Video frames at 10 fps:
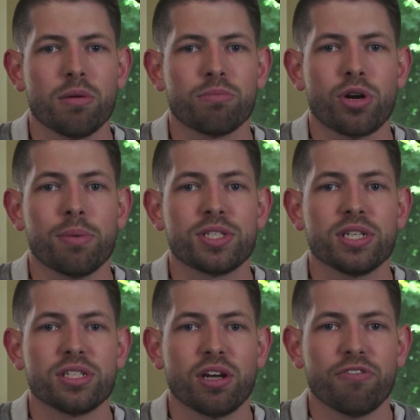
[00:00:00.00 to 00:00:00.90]

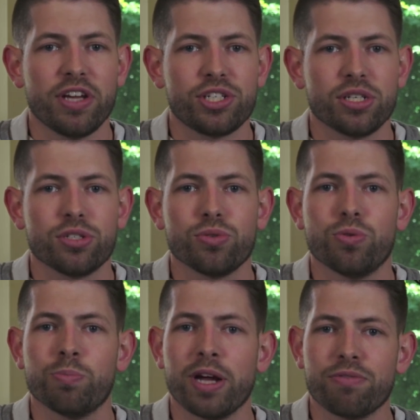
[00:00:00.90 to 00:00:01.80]
promising salvation to
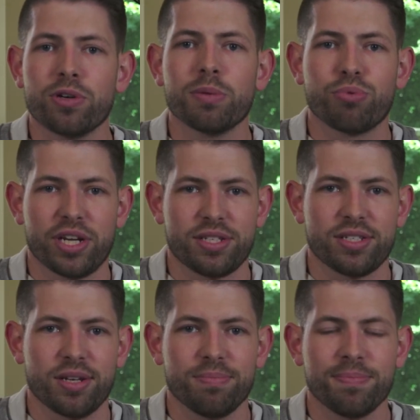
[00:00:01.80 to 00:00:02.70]
whomever embraces
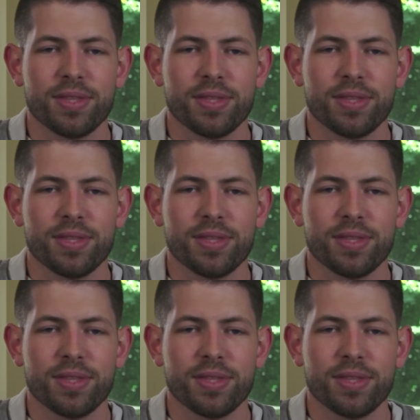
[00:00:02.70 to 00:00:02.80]
it.